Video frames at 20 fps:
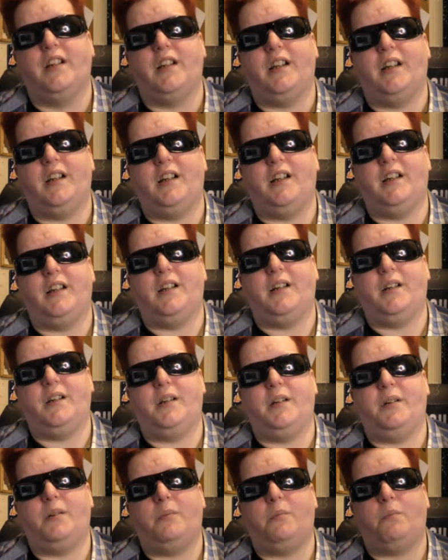
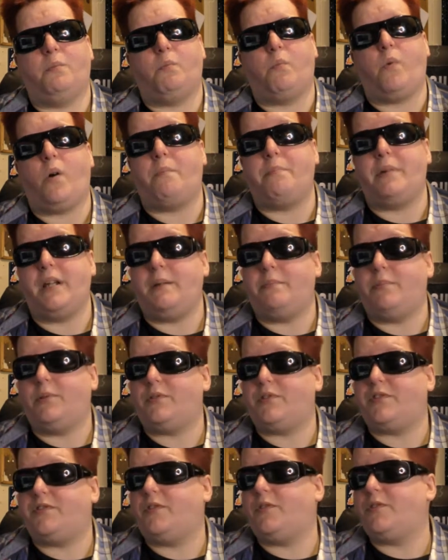what
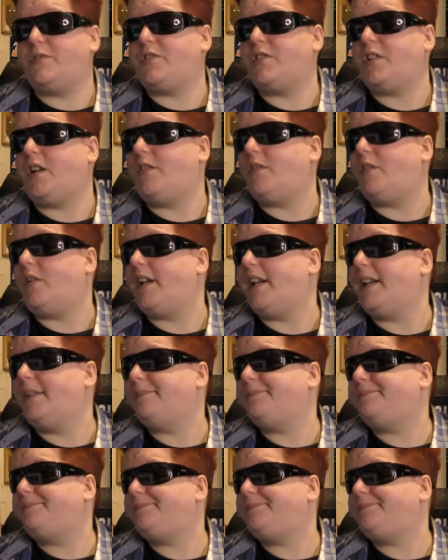people's thoughts are on it.